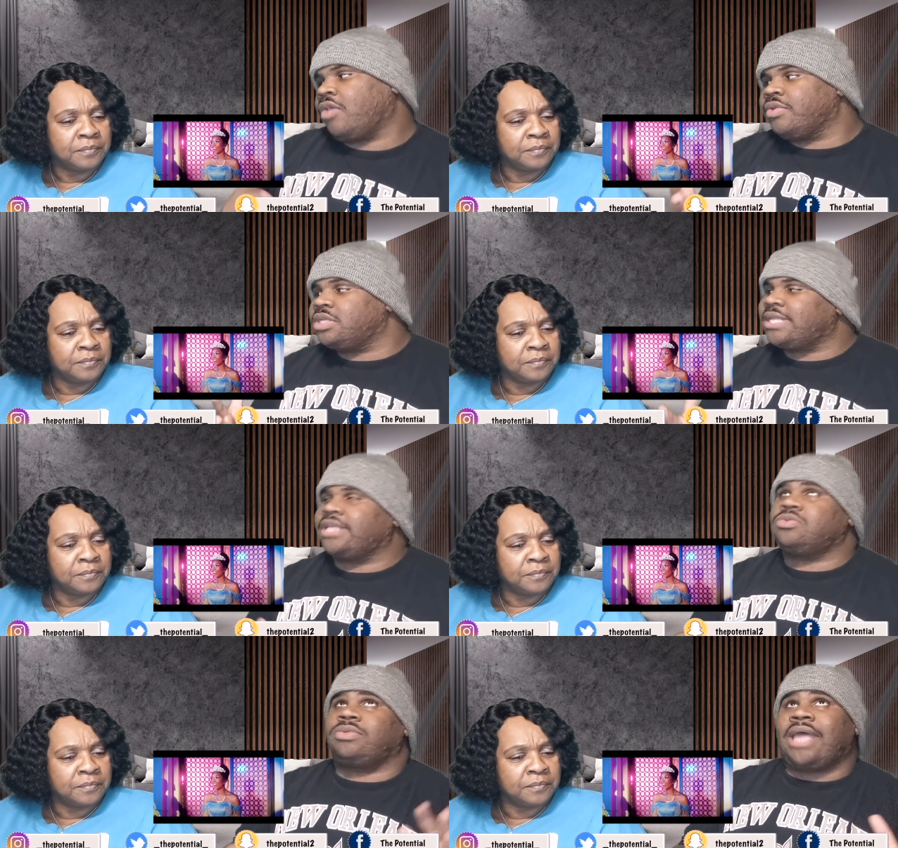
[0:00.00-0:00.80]
Speaker 1: eras, like,
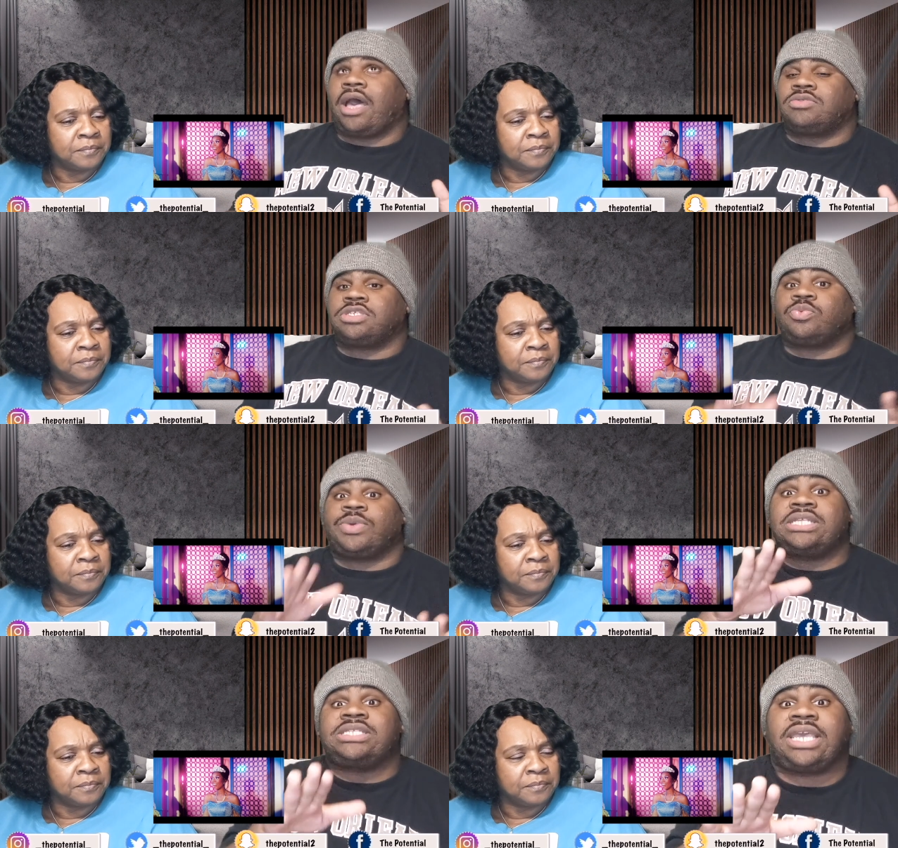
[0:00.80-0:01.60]
two thousands. We
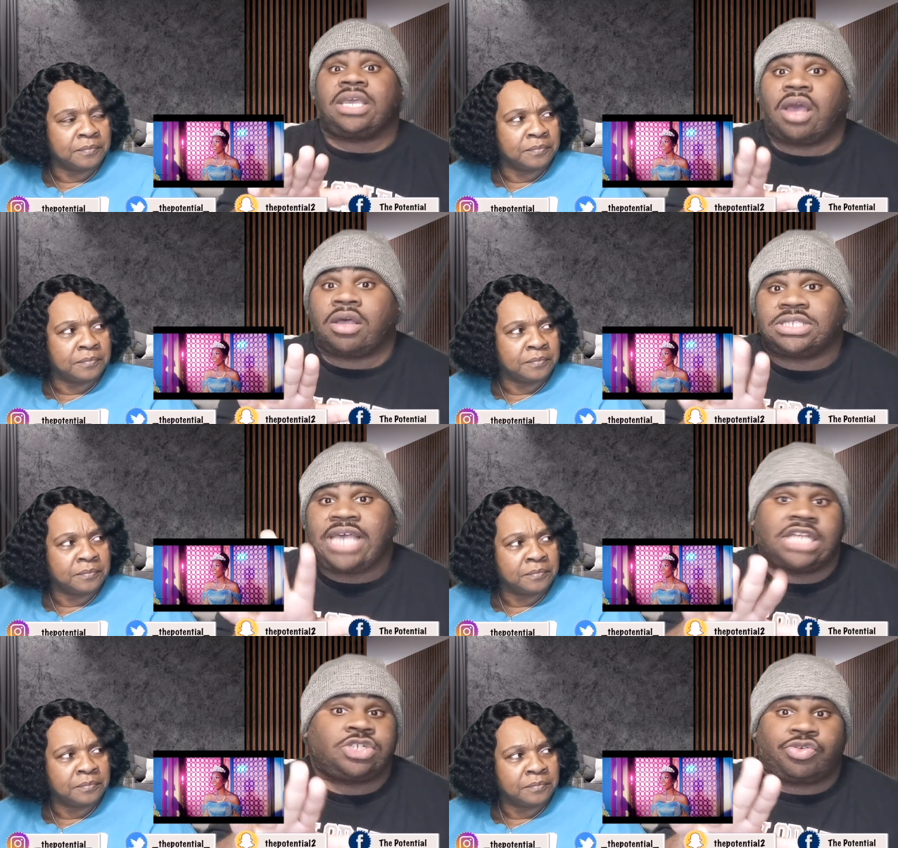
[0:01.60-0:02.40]
did uh,
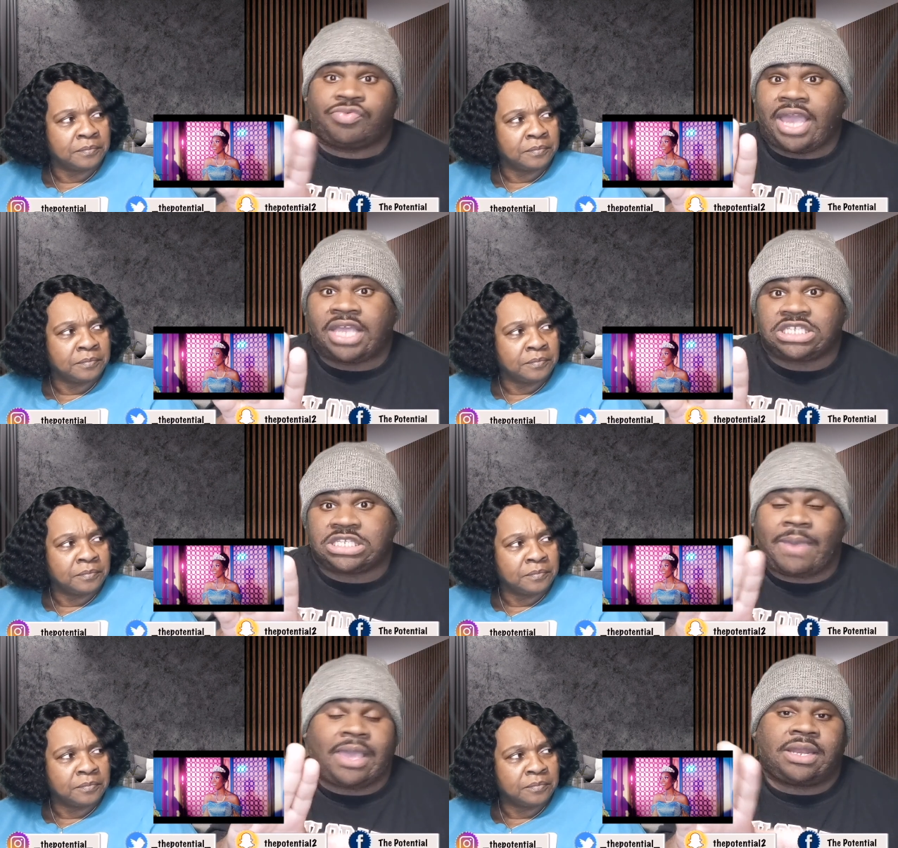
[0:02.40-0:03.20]
Todrick reactions
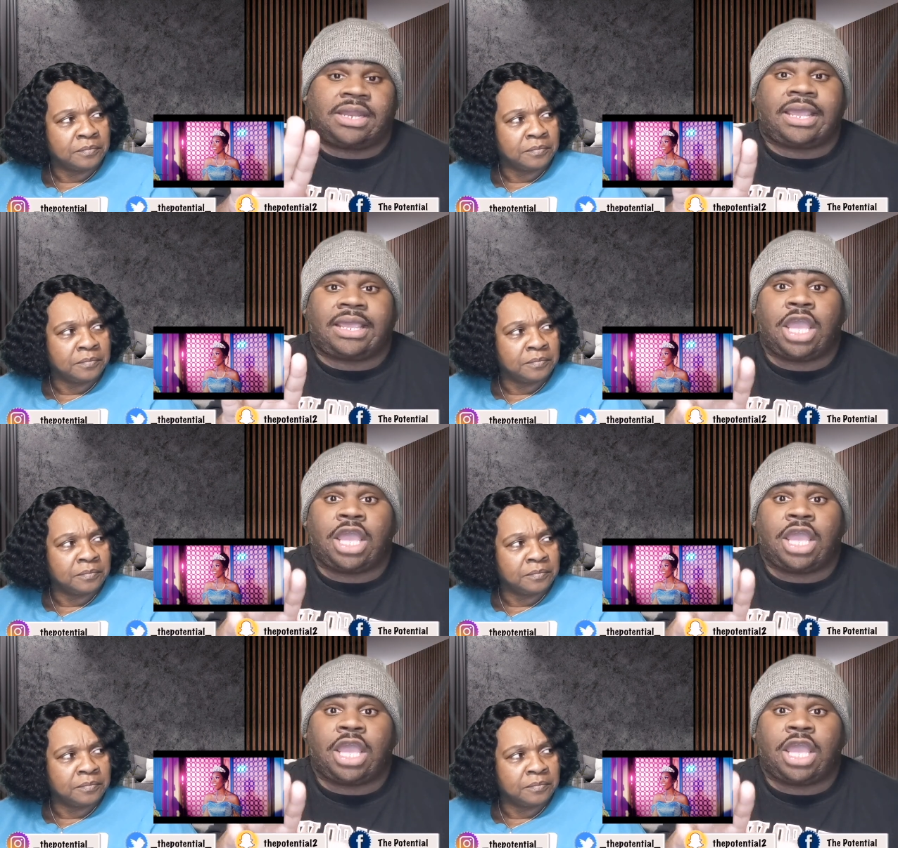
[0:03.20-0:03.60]
back in the day.